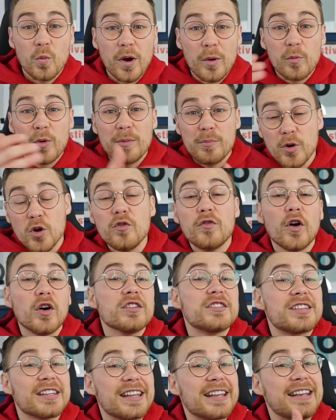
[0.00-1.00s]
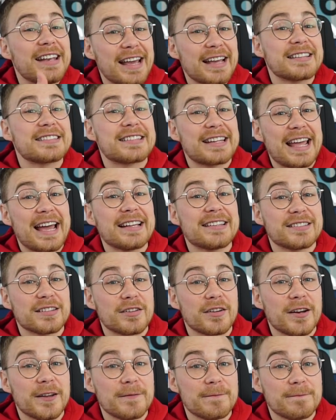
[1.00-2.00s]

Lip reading: when we move on to the next category.